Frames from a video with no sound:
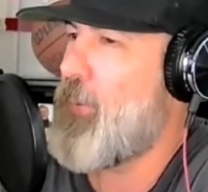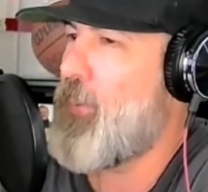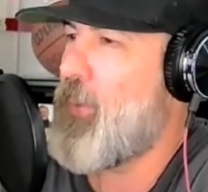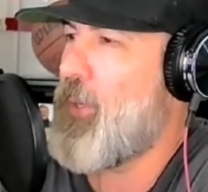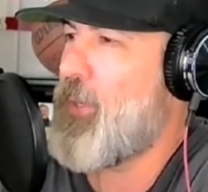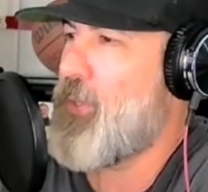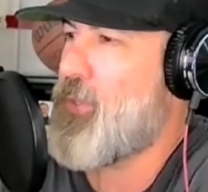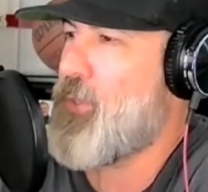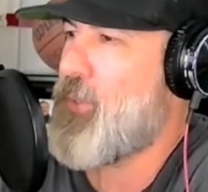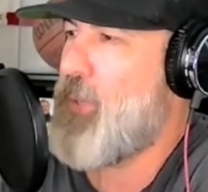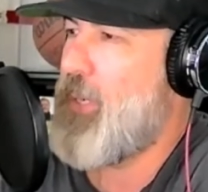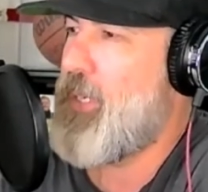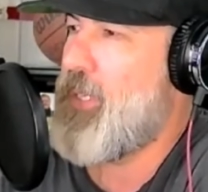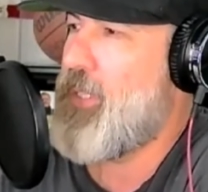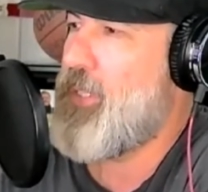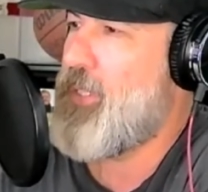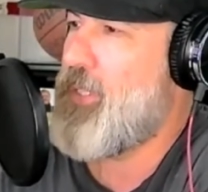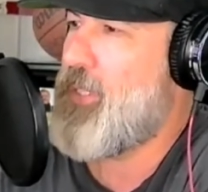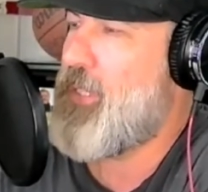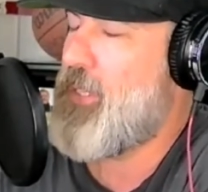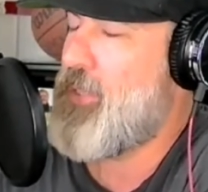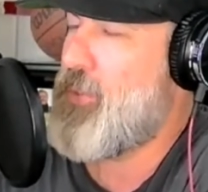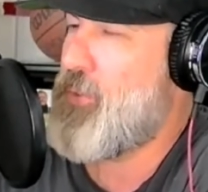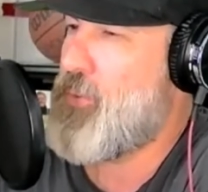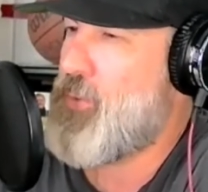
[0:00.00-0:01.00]
well trained in
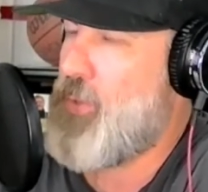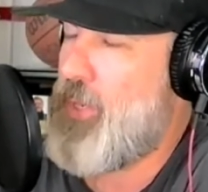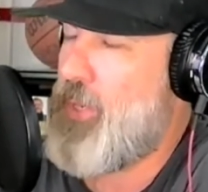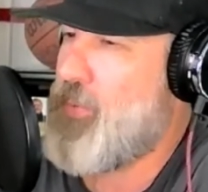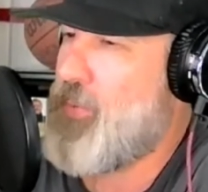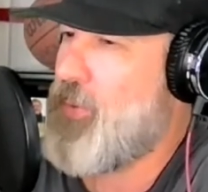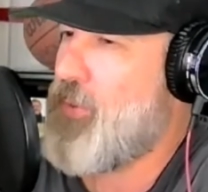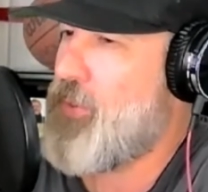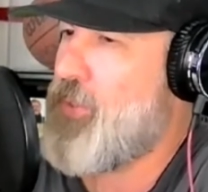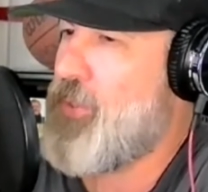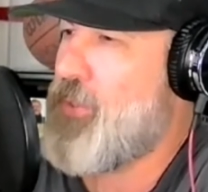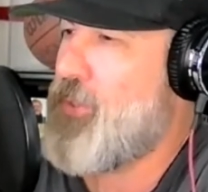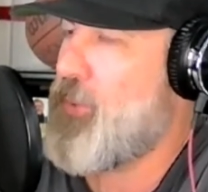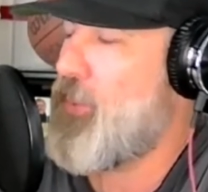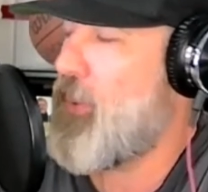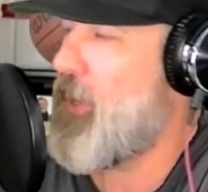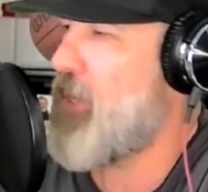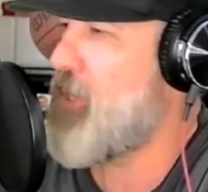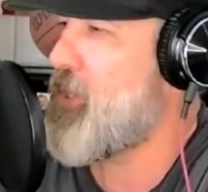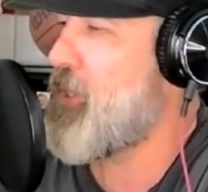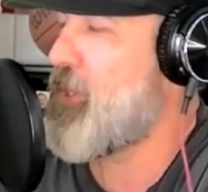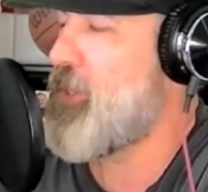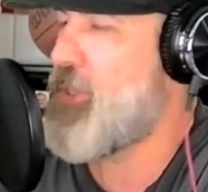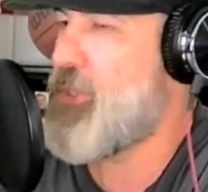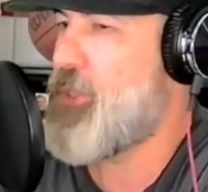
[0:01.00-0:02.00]
stressful
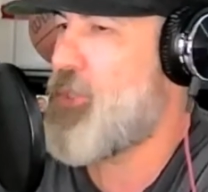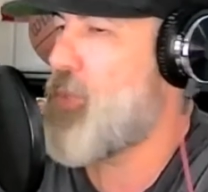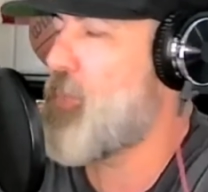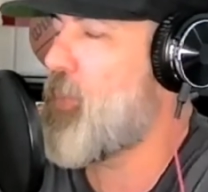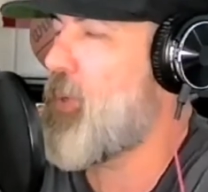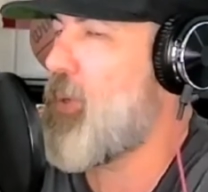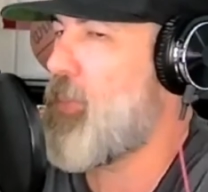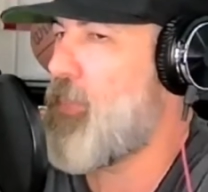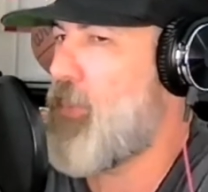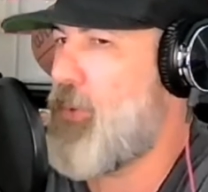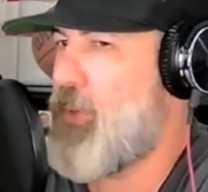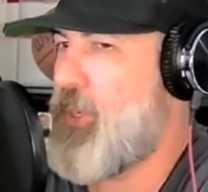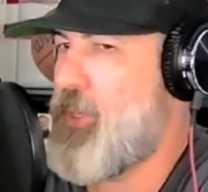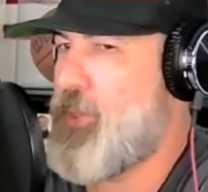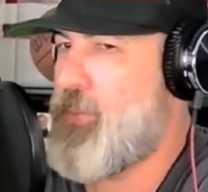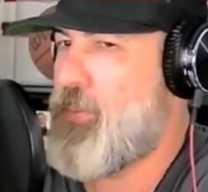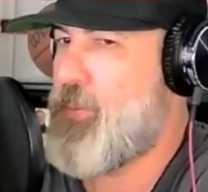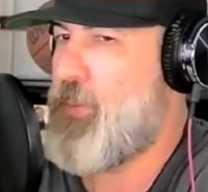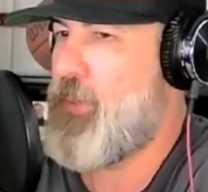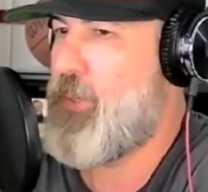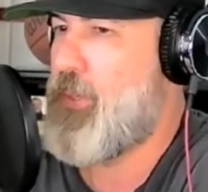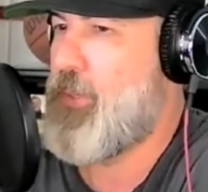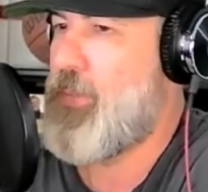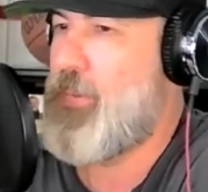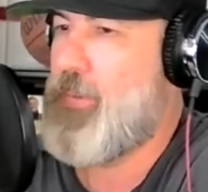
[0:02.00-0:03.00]
situations, this should be a breeze
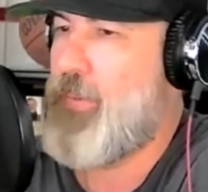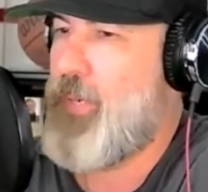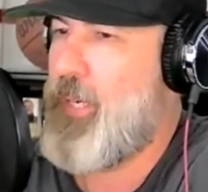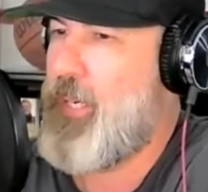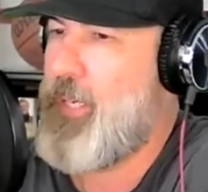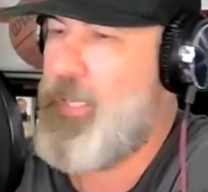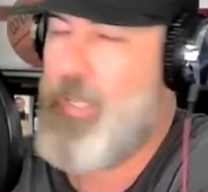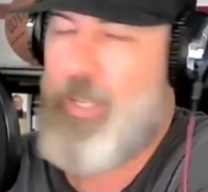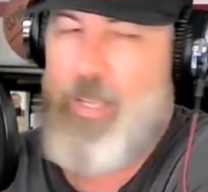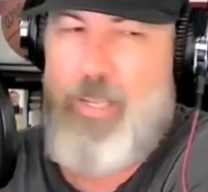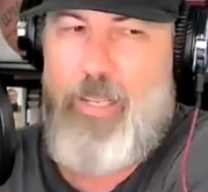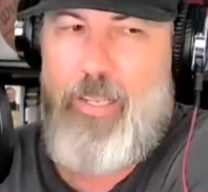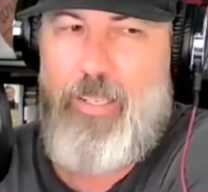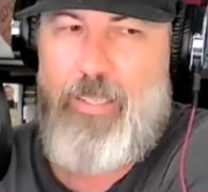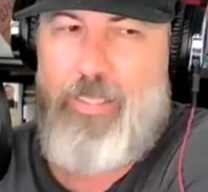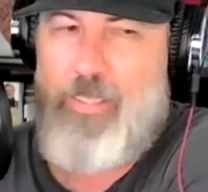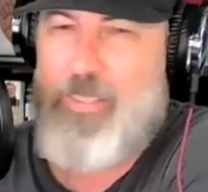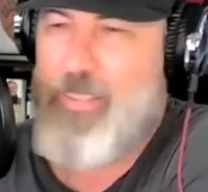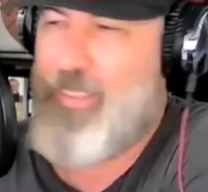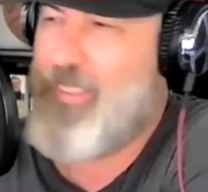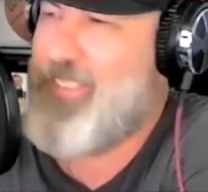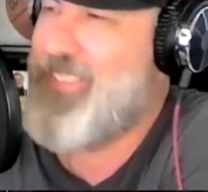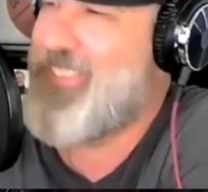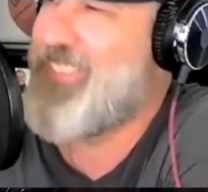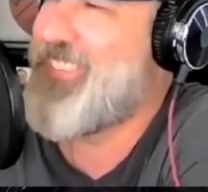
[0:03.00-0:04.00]
for you, right?
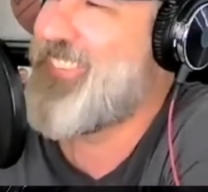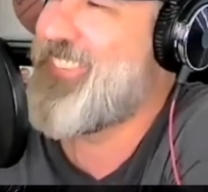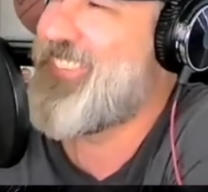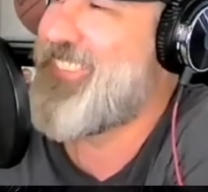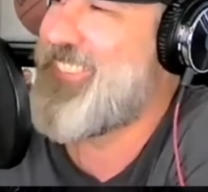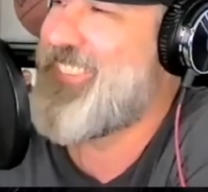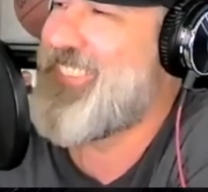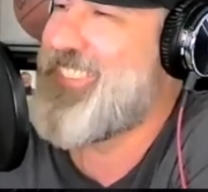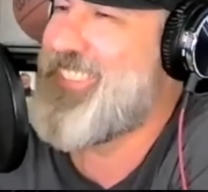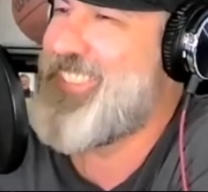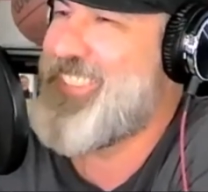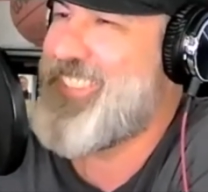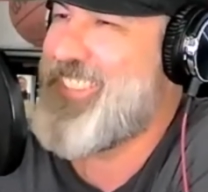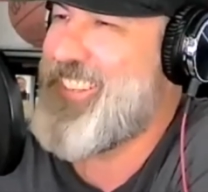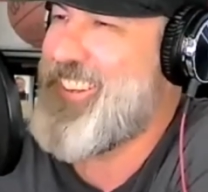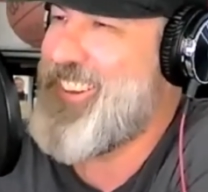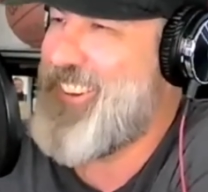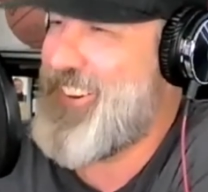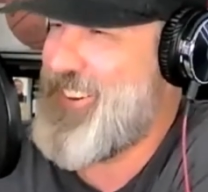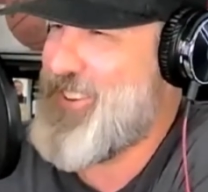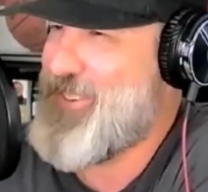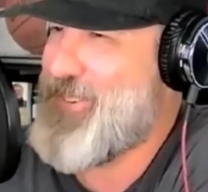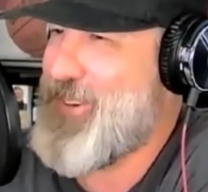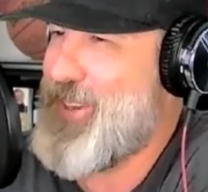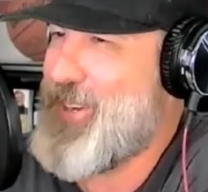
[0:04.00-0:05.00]
So
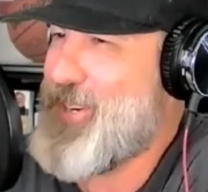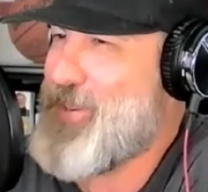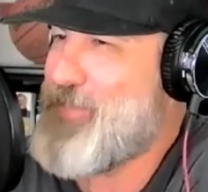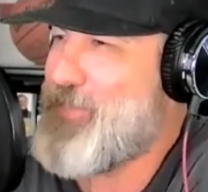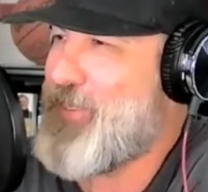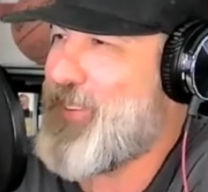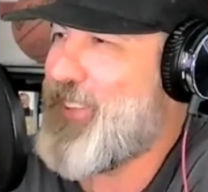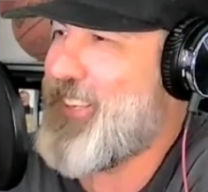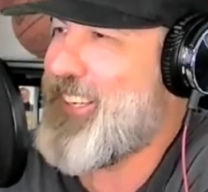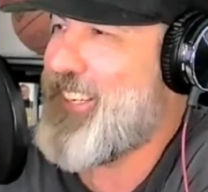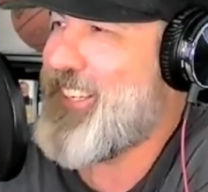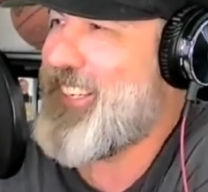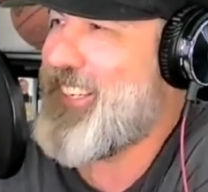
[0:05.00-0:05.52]
are you ready to play?